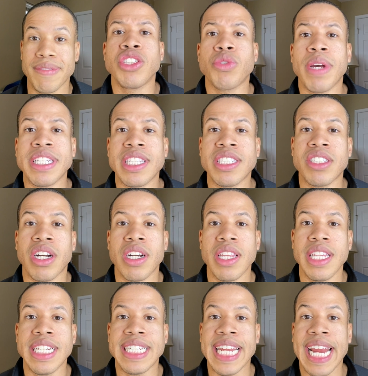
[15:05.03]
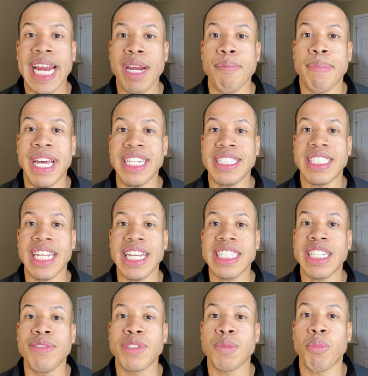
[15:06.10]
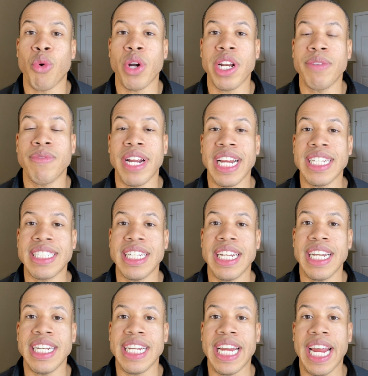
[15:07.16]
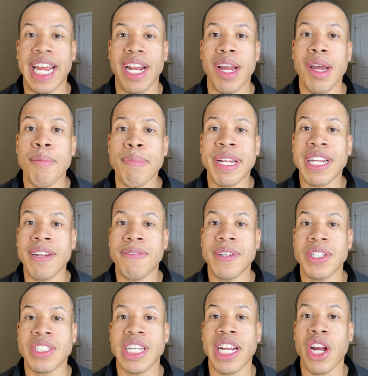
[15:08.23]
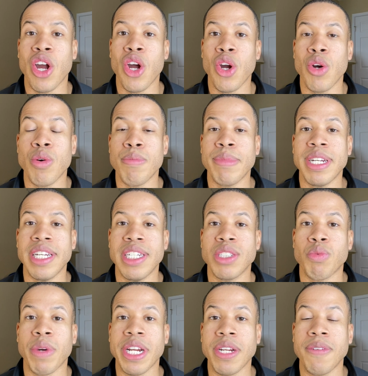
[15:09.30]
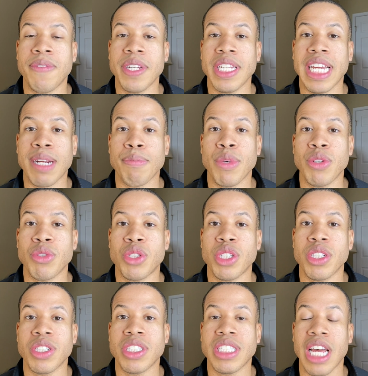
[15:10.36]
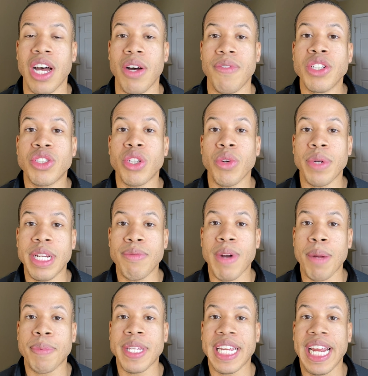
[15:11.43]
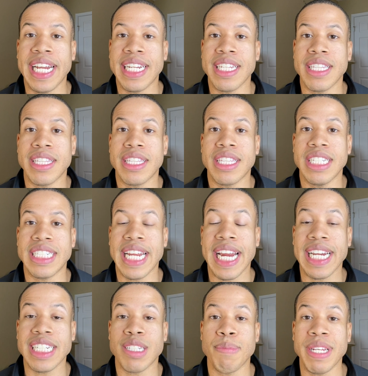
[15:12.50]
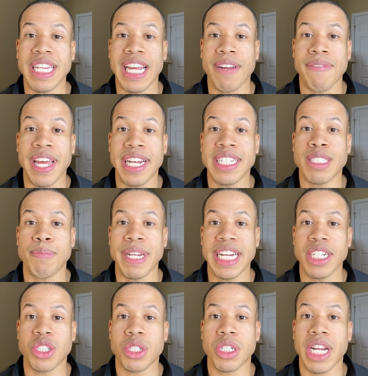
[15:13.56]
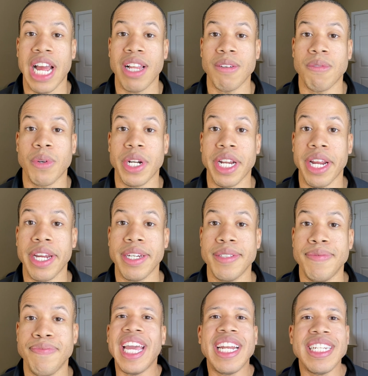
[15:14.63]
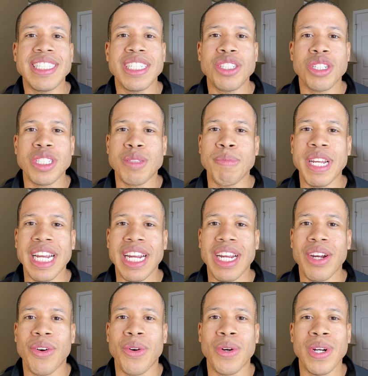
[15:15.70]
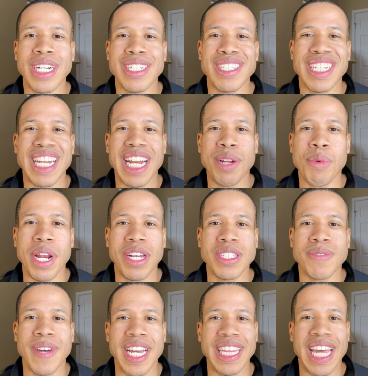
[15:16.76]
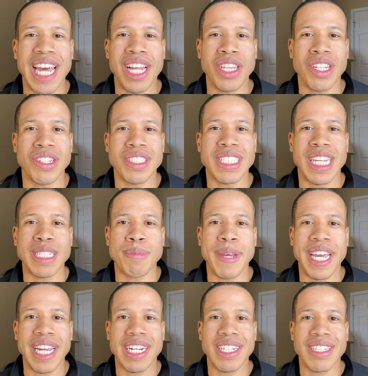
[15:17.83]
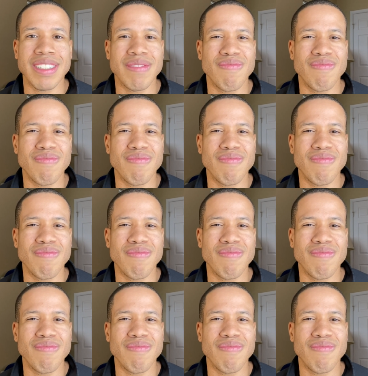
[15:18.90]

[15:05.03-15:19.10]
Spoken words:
So at the start of the date, Ben says he was born and raised in Indiana, but he feels like home is where you feel like most yourself. So he replicated the date to be like Venice Beach, California. And is it just me, or did anyone else find that a little suspect?